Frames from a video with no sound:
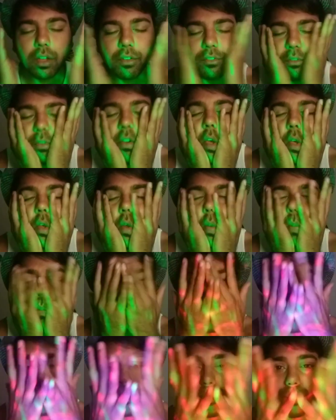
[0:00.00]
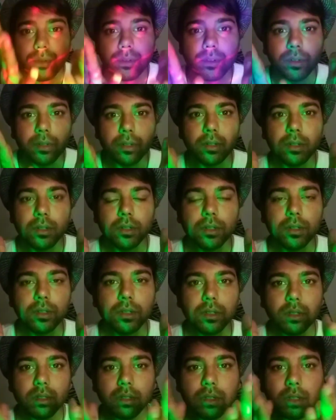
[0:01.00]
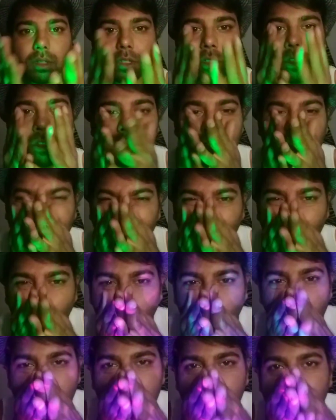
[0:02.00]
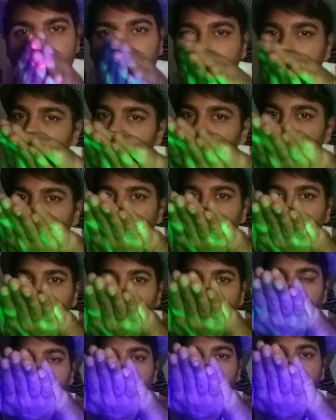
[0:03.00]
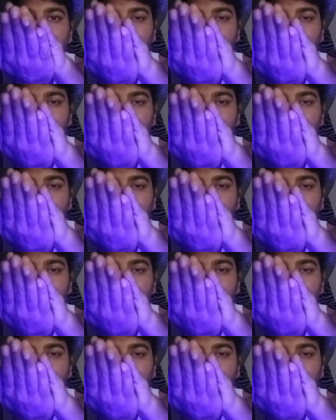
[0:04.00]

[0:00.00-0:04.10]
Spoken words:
face pops. Long beaks form,